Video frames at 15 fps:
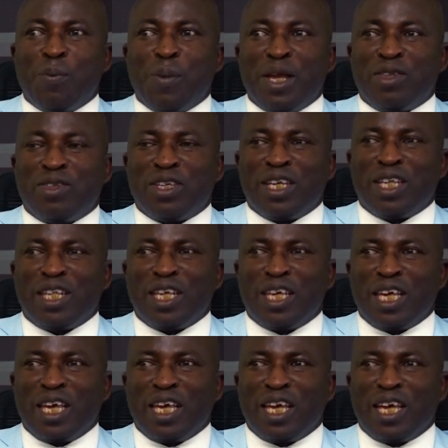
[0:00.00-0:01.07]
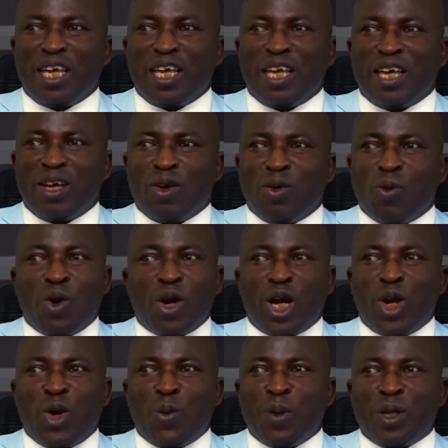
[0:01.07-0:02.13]
or implementing
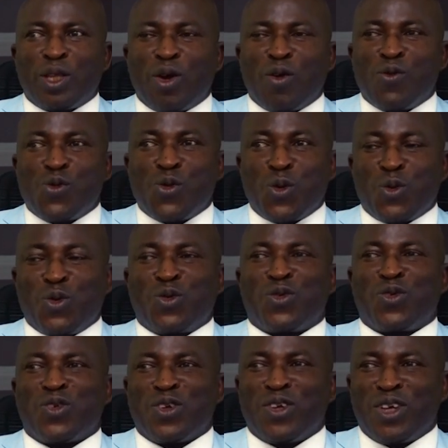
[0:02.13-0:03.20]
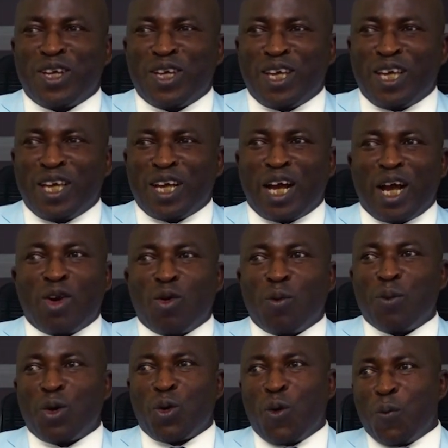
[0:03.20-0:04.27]
1 kilometer of road
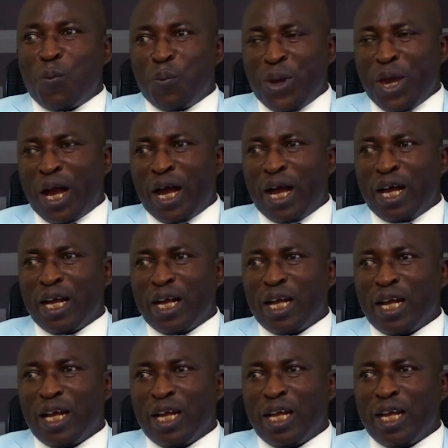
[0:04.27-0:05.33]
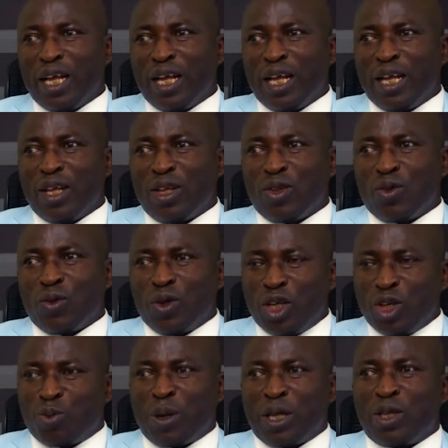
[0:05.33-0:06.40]
cannot be compared
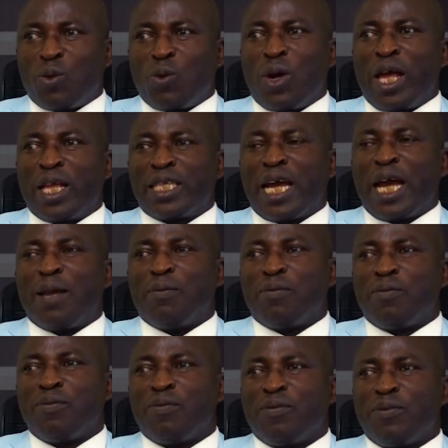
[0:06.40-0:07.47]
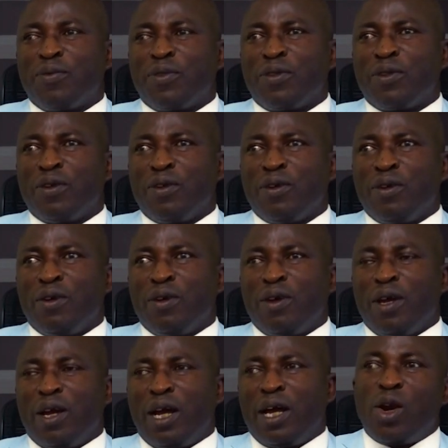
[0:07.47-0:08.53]
to this particular time.
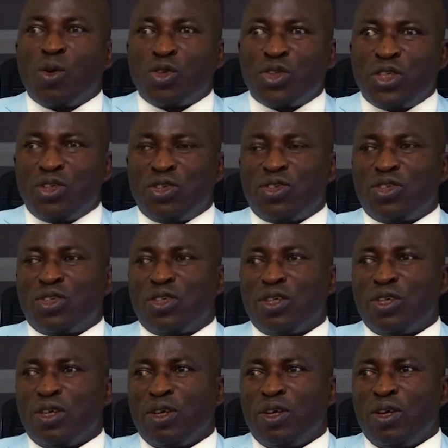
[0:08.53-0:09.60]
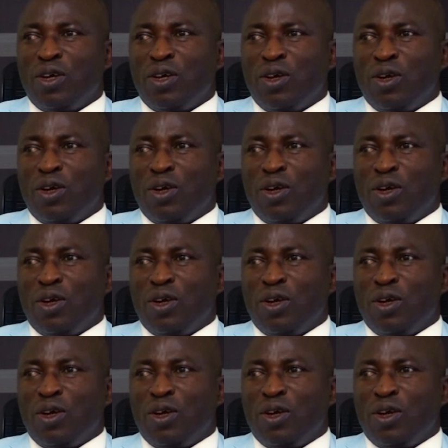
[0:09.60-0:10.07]
And the allottees